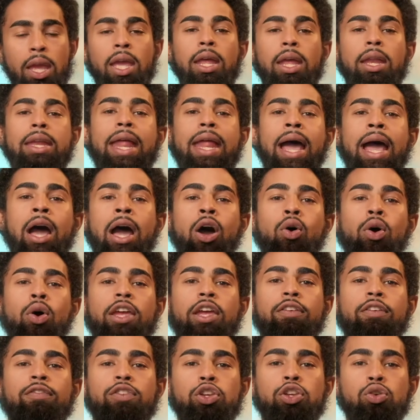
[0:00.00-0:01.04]
Now,
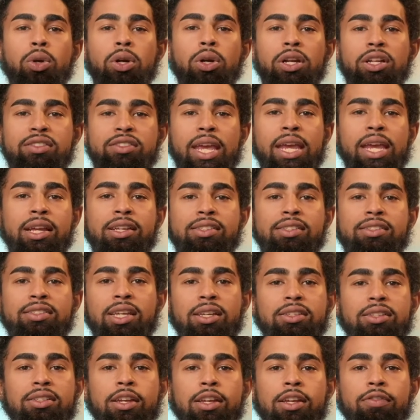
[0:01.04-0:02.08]
if you were to take six
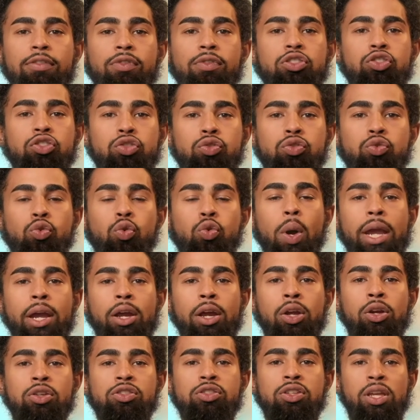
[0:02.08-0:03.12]
different
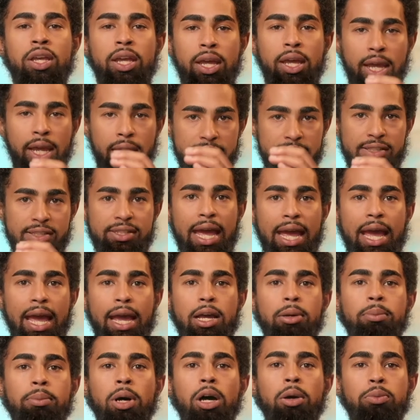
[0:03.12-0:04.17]
squares and stack
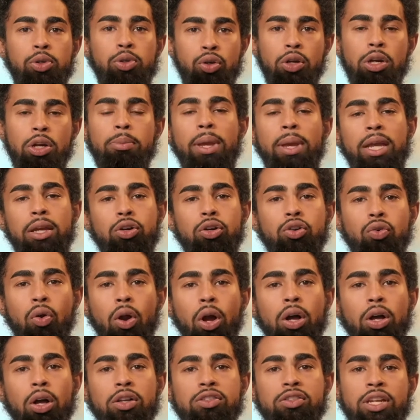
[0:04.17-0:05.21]
them up, you're going to make a cross.